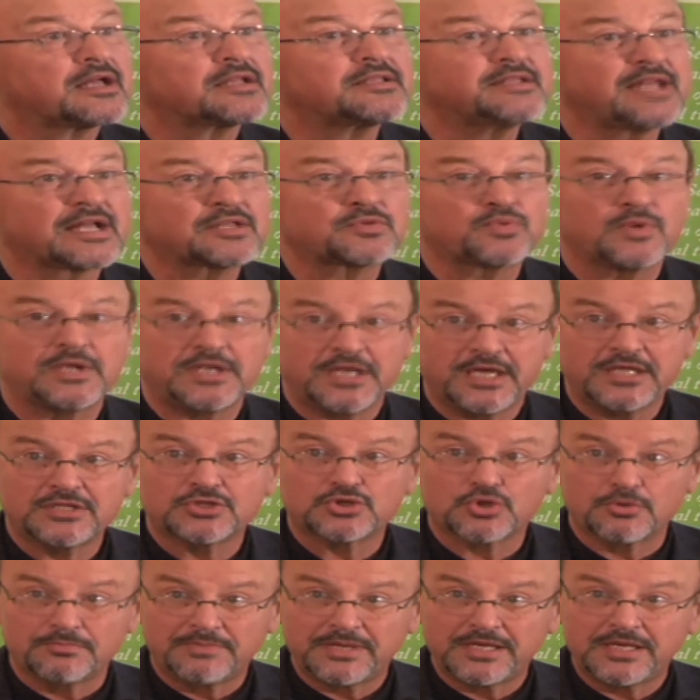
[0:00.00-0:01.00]
that we
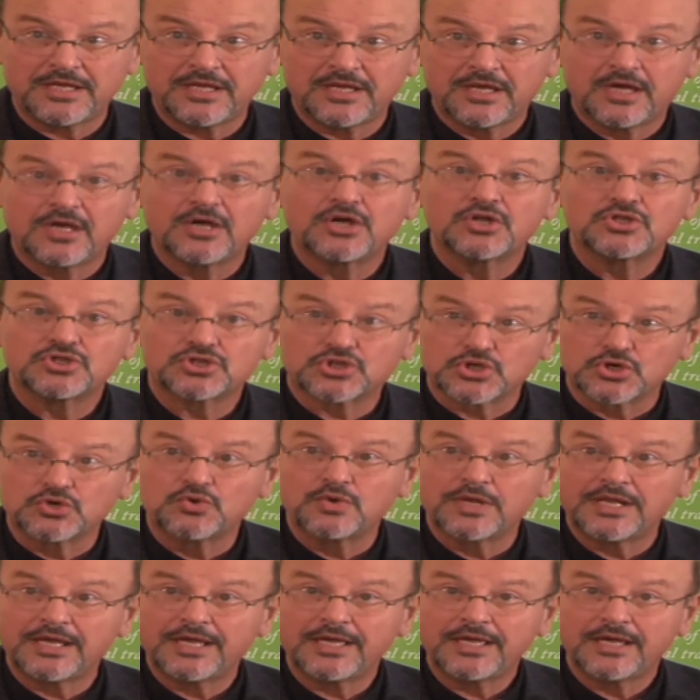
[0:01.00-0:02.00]
need to be
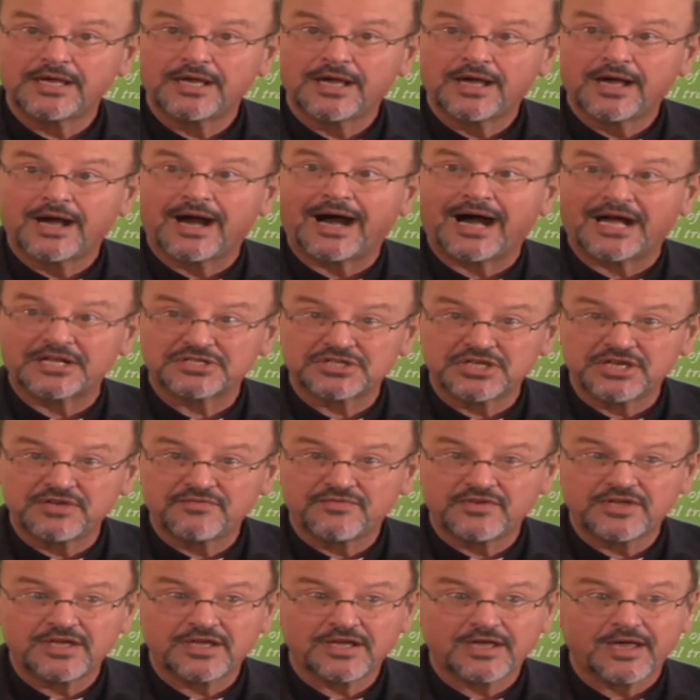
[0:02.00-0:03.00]
truly
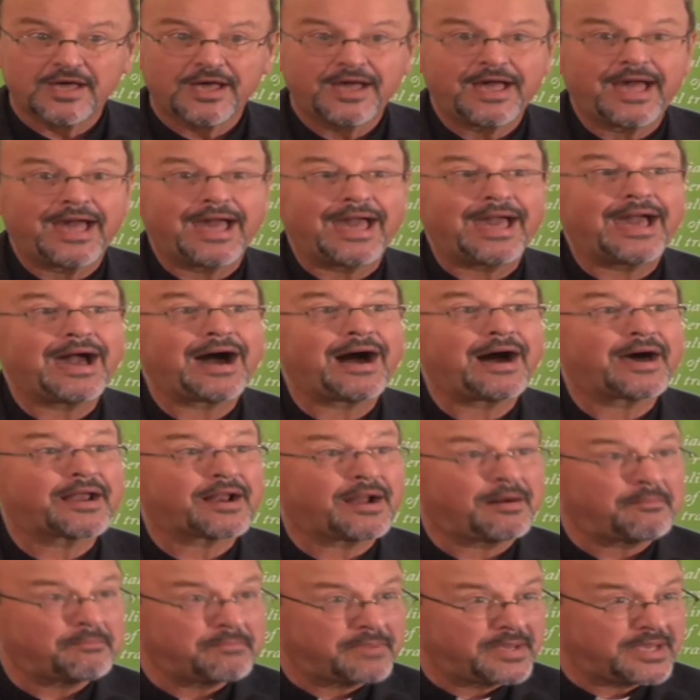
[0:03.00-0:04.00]
achieving a
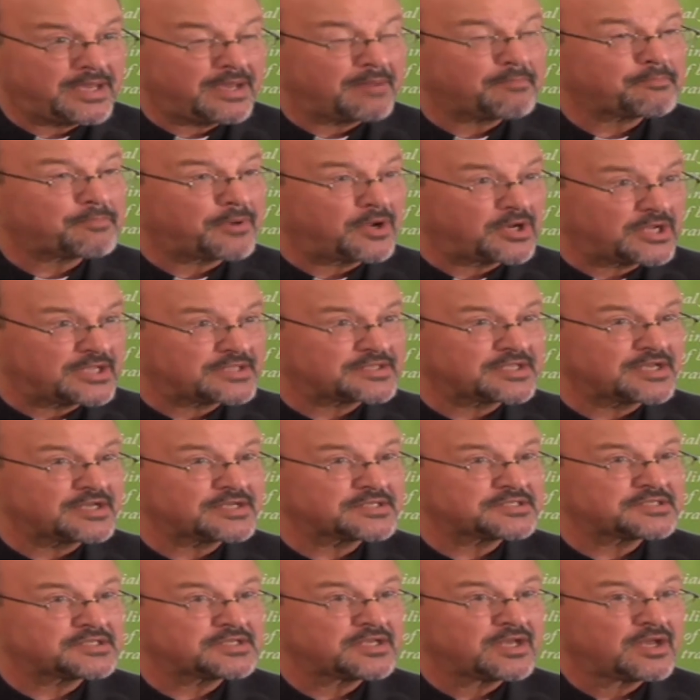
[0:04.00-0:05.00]
Harambe
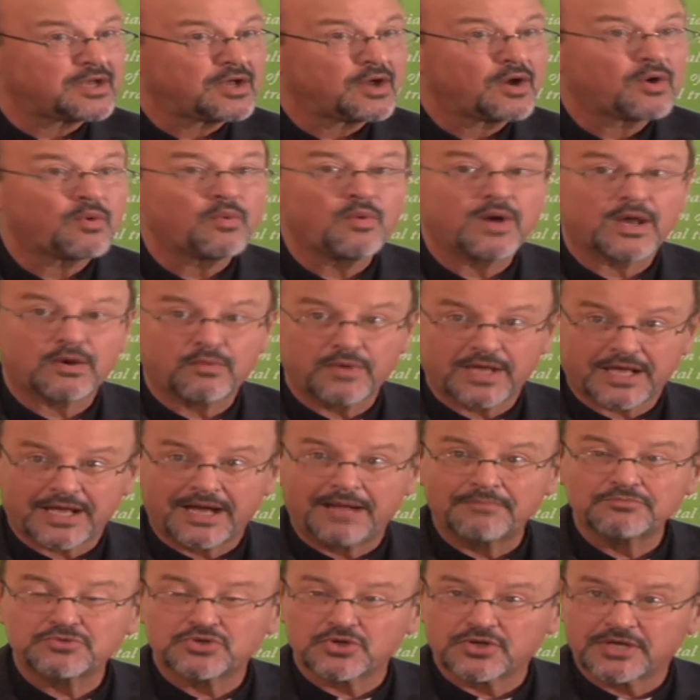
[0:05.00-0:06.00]
politics where we
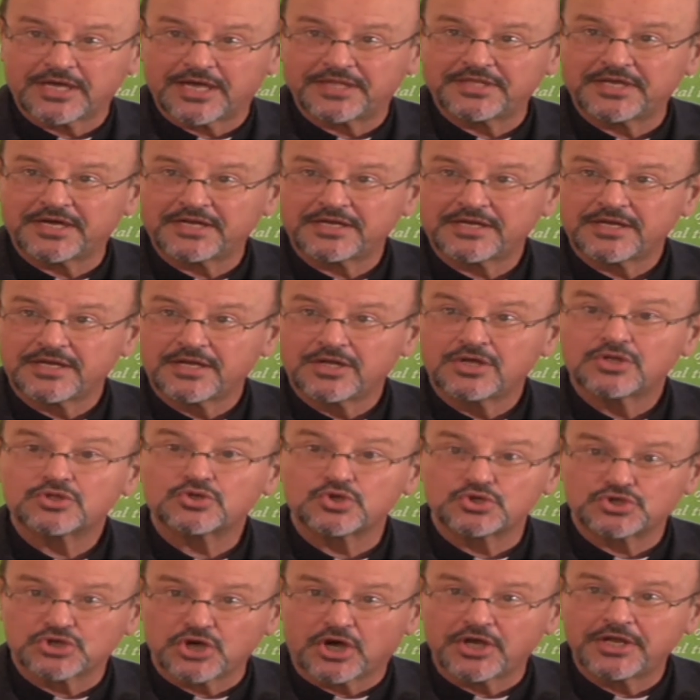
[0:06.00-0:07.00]
come together
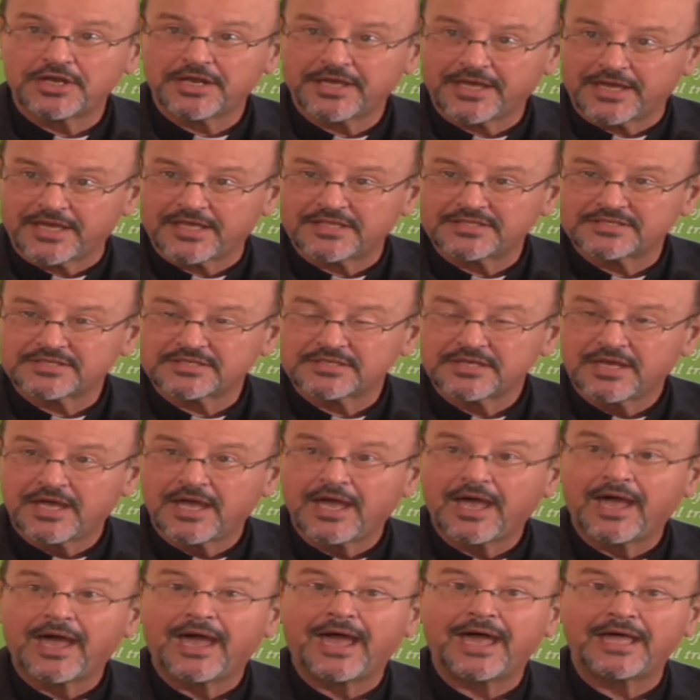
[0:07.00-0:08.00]
to join hands
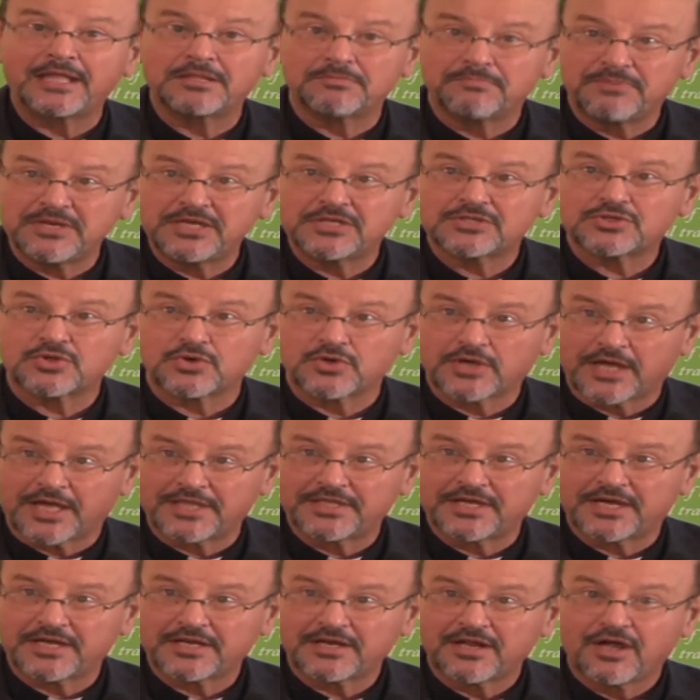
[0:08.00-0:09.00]
and be
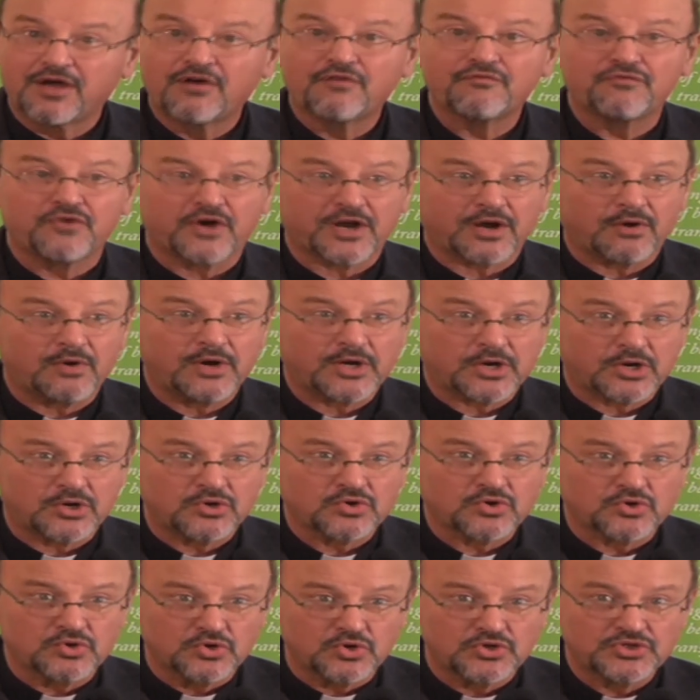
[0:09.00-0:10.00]
together for our
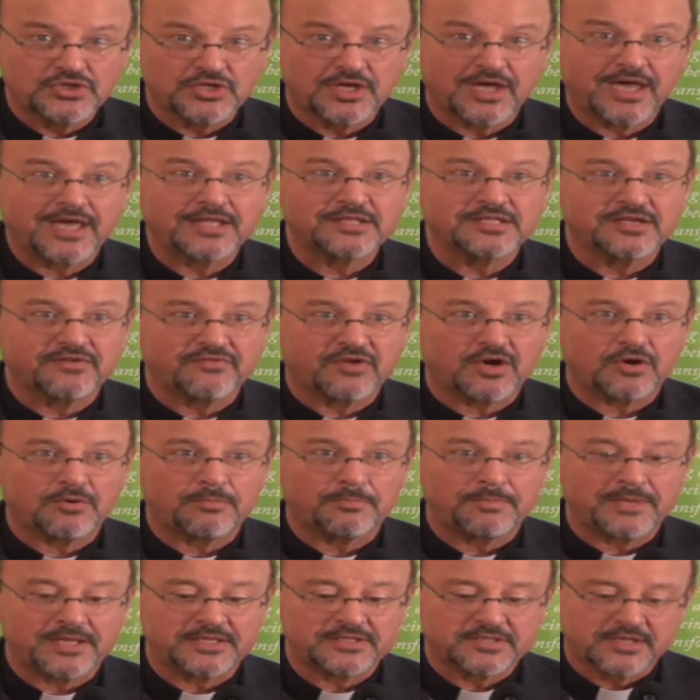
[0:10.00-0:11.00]
own good and
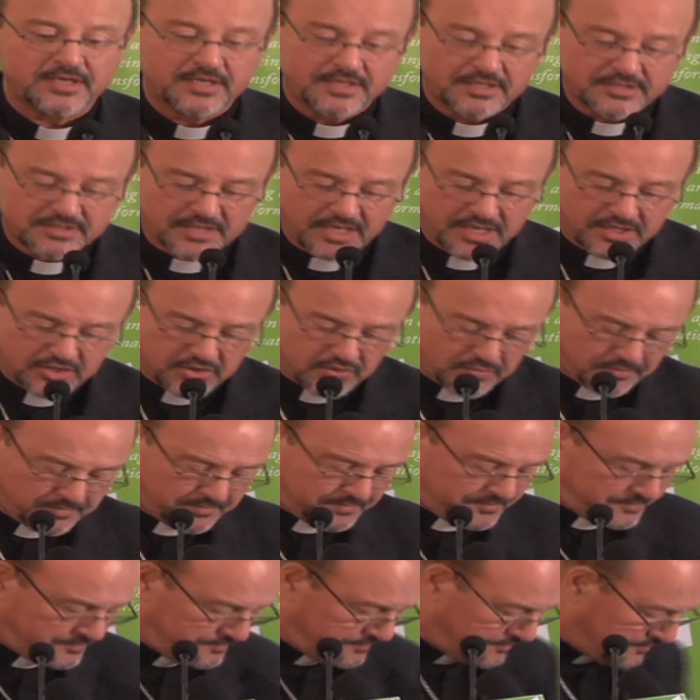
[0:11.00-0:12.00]
development. Thank
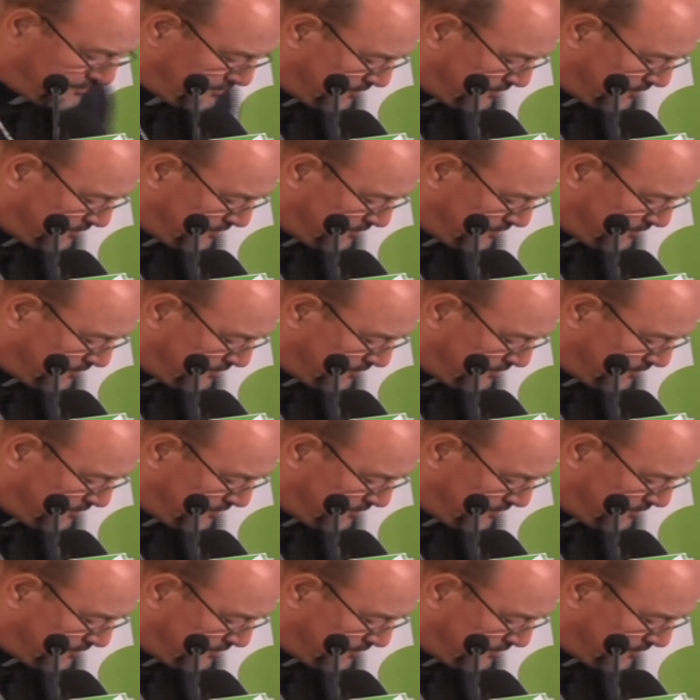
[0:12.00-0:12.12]
you.